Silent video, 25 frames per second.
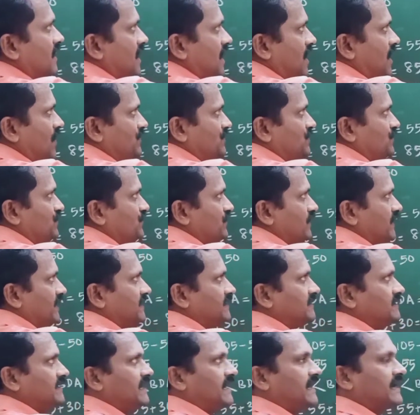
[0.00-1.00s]
How to
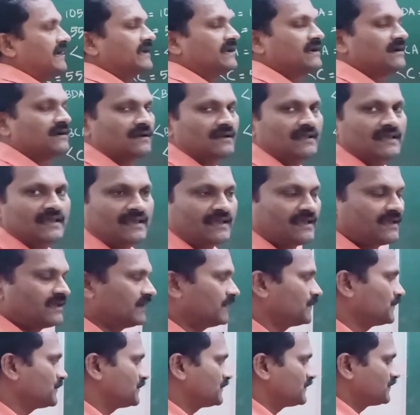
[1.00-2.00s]
find angle
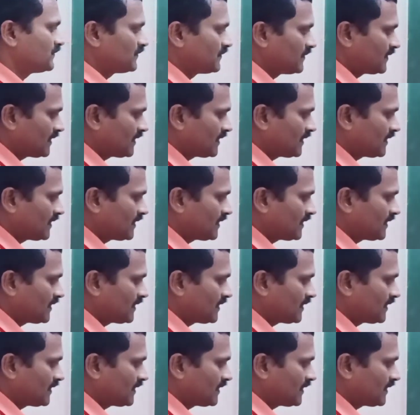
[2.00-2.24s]
A?